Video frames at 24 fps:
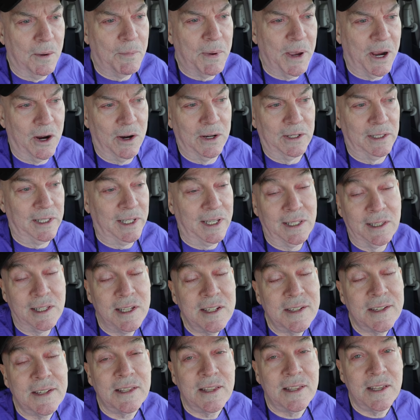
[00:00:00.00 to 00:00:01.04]
apparently, at
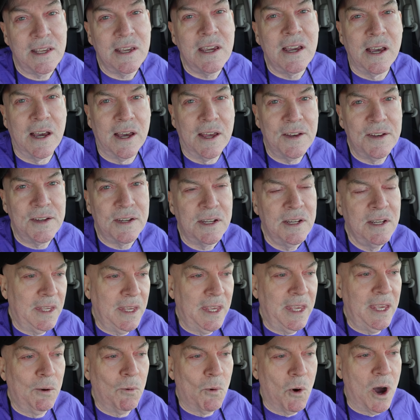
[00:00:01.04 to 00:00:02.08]
least at the end,
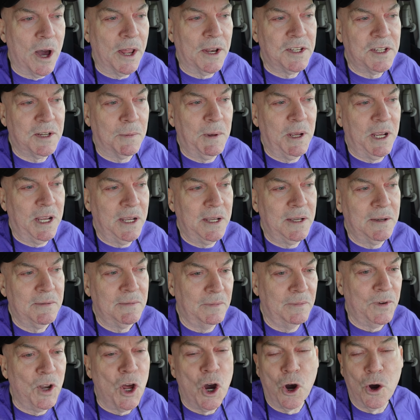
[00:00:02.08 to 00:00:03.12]
he wanted to be
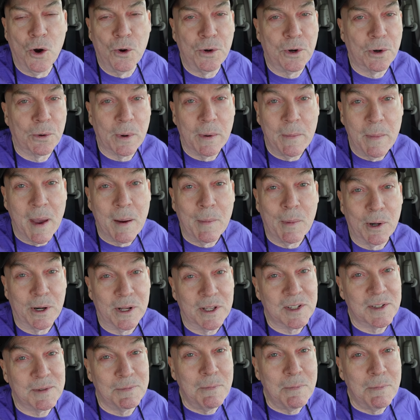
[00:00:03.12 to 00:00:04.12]
known or remembered as